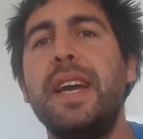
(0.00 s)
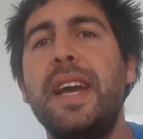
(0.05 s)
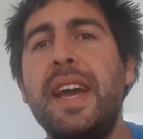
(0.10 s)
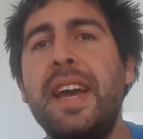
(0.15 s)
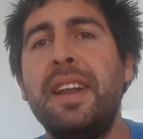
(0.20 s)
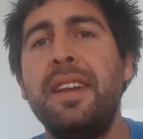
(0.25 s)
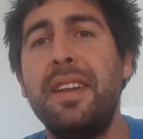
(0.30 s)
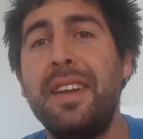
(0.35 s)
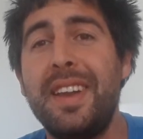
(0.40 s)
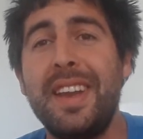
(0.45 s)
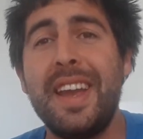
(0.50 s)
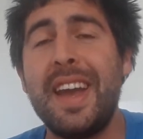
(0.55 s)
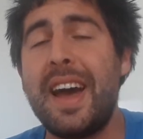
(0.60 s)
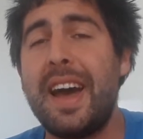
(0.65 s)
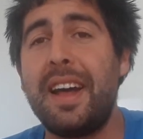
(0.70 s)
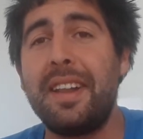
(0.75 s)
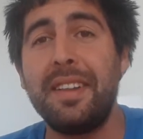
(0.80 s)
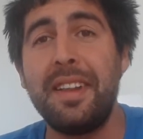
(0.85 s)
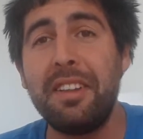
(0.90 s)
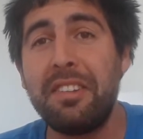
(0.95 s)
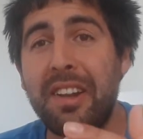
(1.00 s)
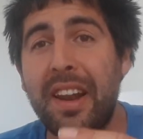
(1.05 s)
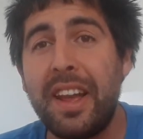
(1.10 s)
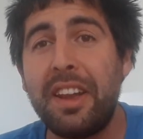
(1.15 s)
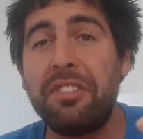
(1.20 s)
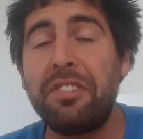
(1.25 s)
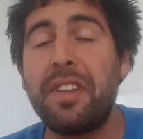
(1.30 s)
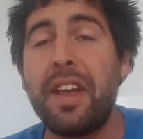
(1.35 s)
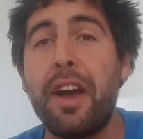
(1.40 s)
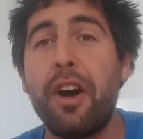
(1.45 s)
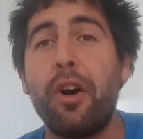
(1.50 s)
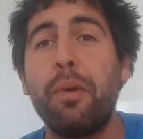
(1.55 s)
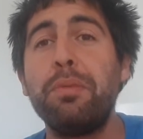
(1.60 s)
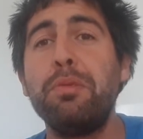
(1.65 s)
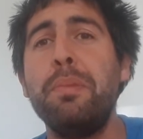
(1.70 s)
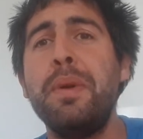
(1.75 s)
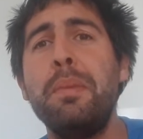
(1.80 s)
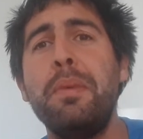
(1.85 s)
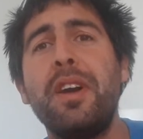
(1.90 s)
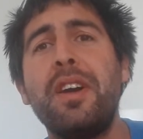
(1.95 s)
And this list
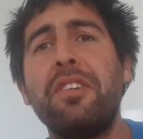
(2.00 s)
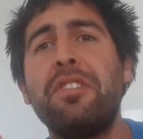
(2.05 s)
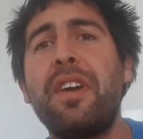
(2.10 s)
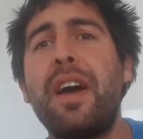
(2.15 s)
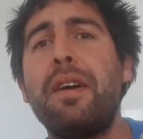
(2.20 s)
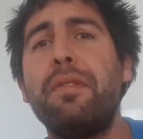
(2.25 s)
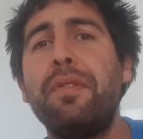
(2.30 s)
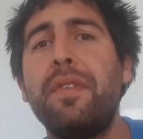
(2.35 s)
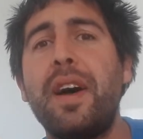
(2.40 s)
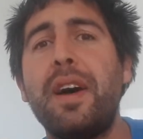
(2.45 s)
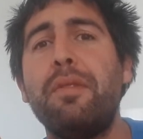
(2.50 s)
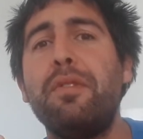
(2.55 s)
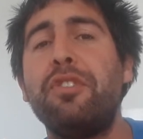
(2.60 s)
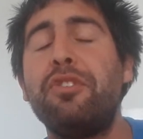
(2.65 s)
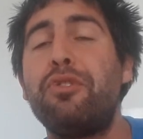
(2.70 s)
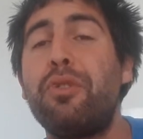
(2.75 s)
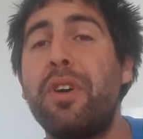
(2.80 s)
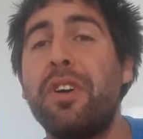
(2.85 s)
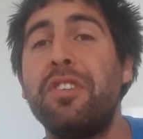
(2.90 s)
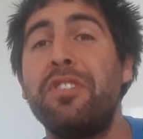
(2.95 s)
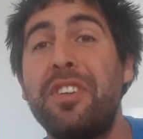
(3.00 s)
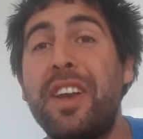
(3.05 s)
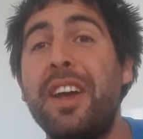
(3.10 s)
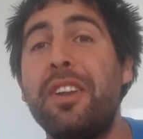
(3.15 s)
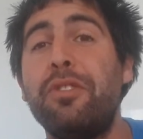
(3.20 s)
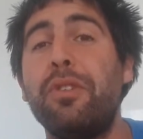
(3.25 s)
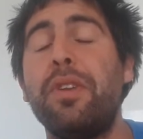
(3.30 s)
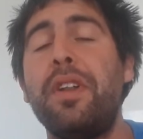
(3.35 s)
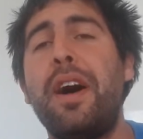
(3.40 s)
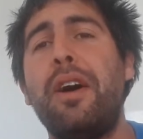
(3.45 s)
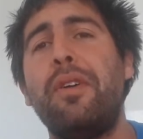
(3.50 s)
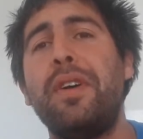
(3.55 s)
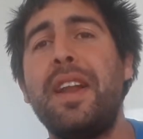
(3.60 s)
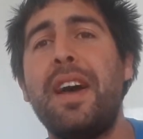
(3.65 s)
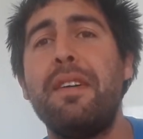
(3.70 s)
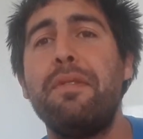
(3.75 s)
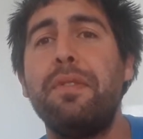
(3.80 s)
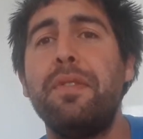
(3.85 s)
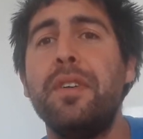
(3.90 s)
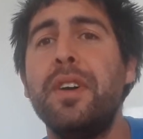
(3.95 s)
helps me, because I have a strong schedule now, and
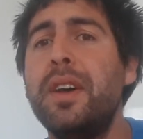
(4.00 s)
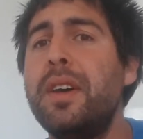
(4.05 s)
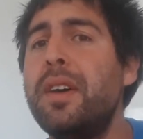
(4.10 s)
I've